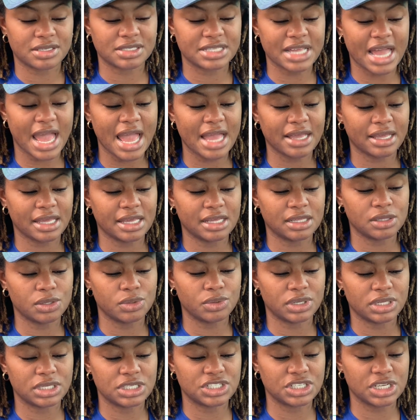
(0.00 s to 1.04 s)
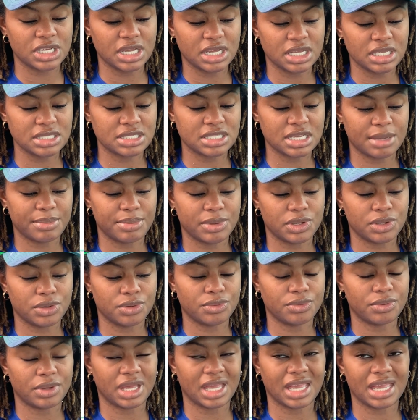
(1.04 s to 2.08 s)
That included
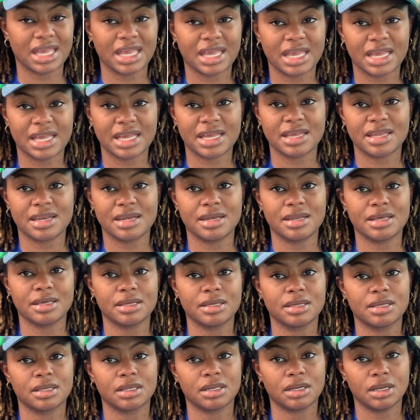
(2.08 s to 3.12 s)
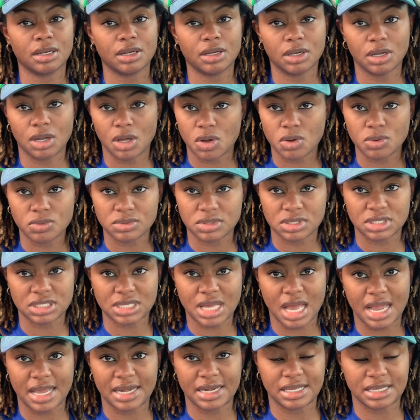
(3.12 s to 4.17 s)
G&W and loan
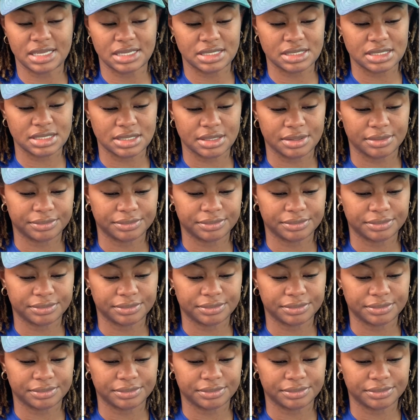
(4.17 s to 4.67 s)
signings.